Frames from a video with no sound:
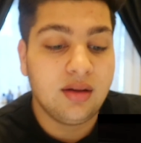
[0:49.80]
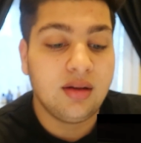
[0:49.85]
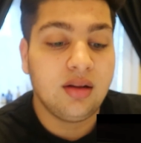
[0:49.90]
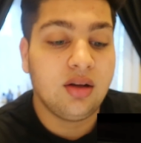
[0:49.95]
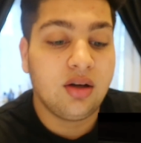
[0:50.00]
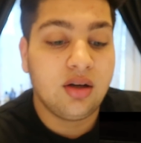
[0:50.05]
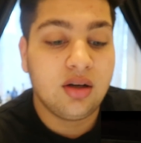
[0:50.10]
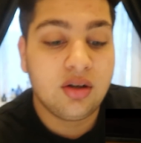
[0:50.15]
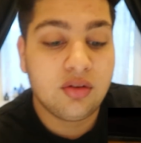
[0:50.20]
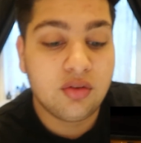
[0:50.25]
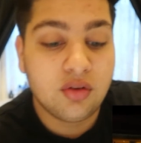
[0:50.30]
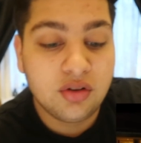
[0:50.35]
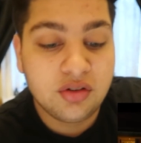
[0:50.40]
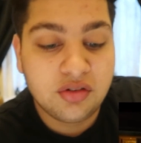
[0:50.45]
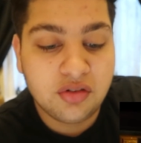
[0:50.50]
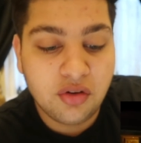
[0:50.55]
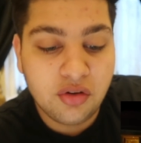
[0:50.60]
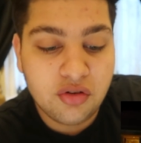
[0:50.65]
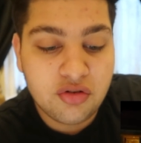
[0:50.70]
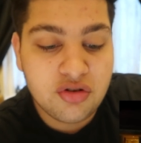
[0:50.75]
Lana
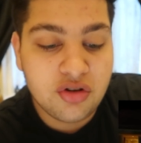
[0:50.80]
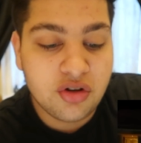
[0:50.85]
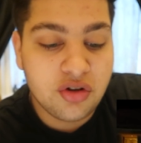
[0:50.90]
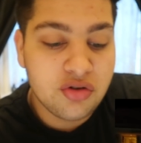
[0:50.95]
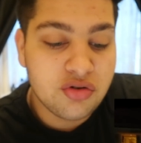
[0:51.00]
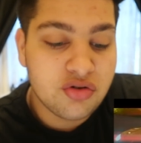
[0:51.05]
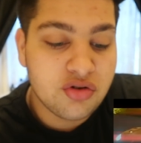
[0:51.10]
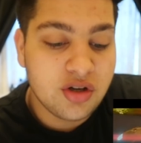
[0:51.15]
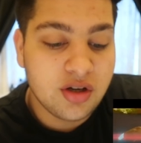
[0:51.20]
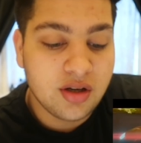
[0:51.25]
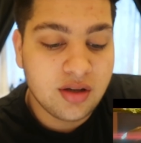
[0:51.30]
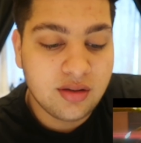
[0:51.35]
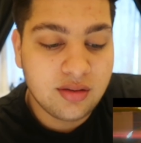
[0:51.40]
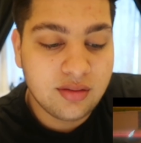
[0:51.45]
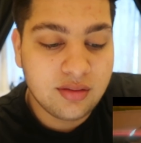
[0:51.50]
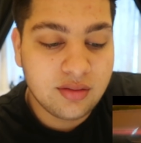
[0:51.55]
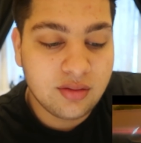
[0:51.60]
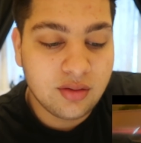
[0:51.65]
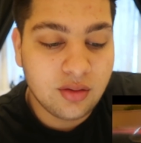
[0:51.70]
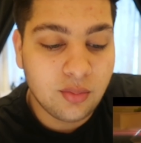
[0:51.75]
Rose, Gucci Gucci.
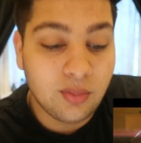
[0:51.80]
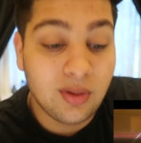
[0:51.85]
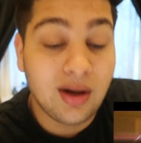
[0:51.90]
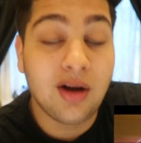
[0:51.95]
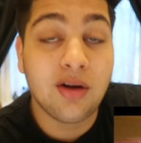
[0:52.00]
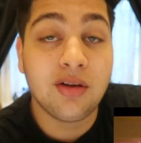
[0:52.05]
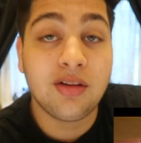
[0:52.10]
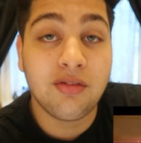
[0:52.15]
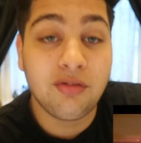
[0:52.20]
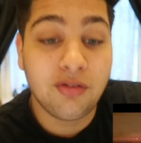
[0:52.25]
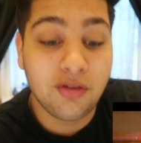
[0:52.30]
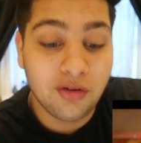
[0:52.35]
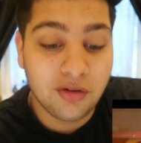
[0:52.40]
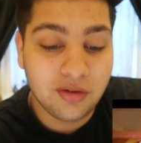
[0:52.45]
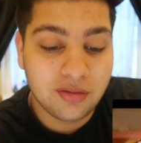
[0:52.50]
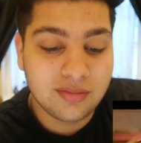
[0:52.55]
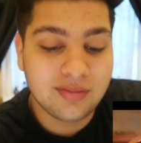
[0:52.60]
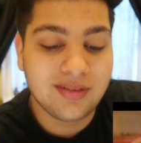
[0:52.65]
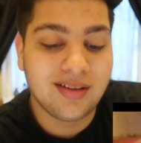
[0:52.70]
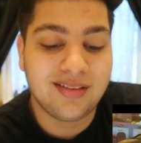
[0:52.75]
Wow, the view.